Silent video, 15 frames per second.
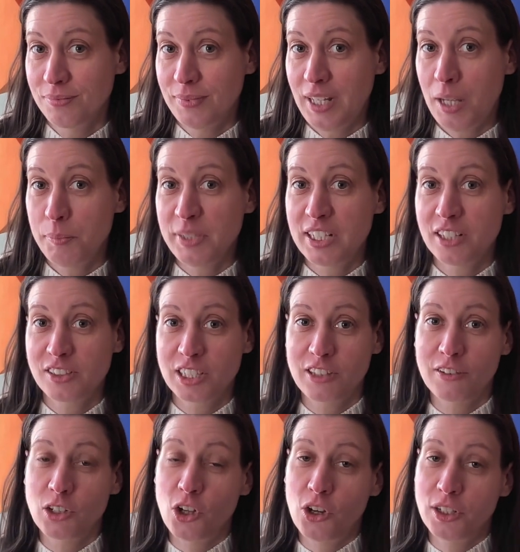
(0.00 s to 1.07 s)
And because of
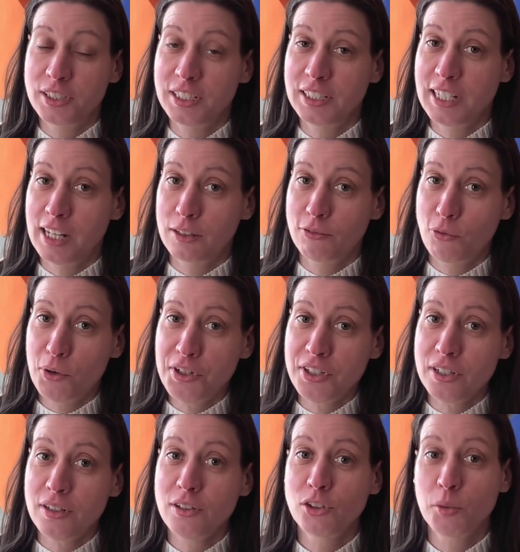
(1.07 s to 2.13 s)
the laws in
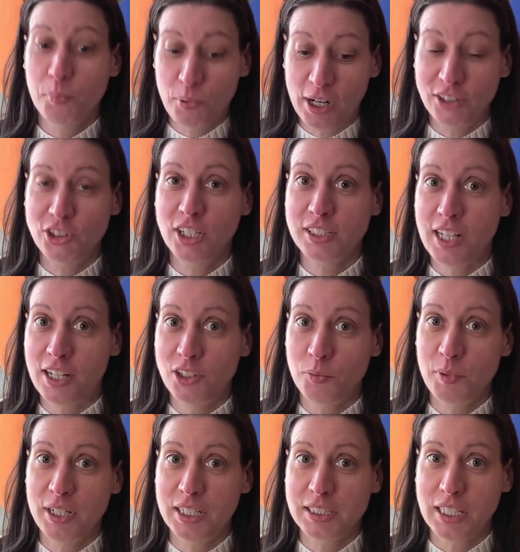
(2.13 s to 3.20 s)
California, the project had to
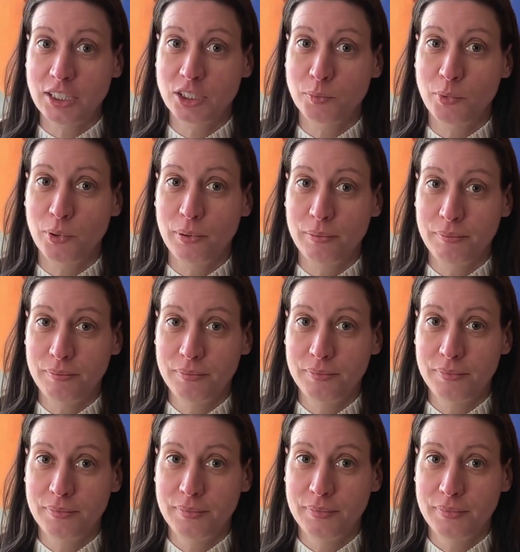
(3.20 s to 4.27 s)
be accessible.
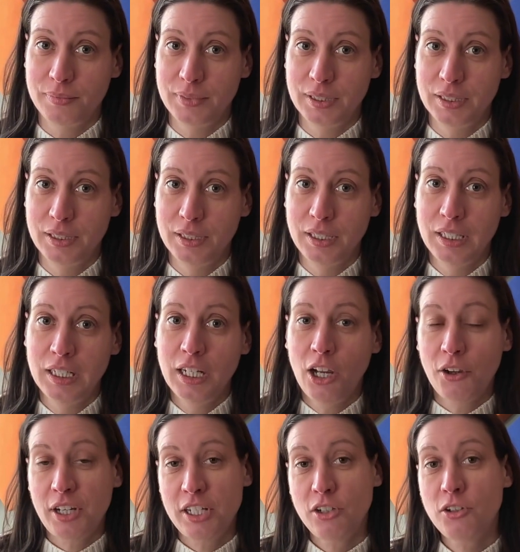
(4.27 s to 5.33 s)

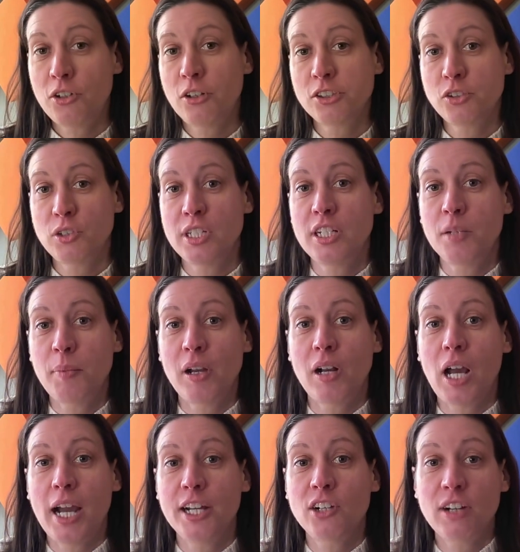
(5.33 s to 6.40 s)
Okay, you can also think about
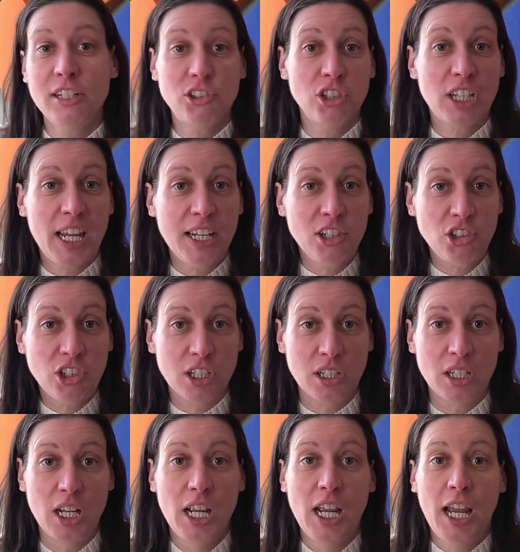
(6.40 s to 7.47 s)
higher
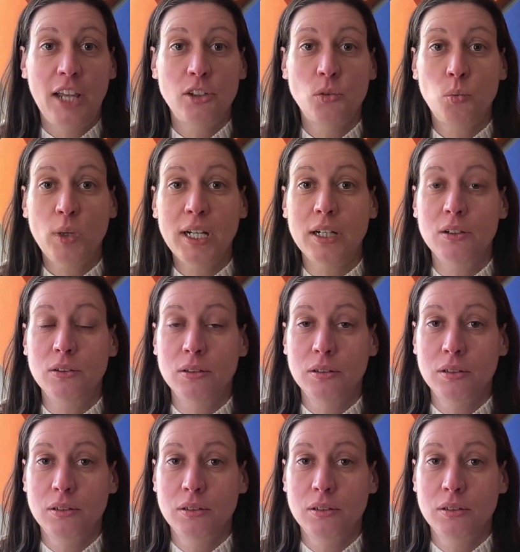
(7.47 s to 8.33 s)
education as well.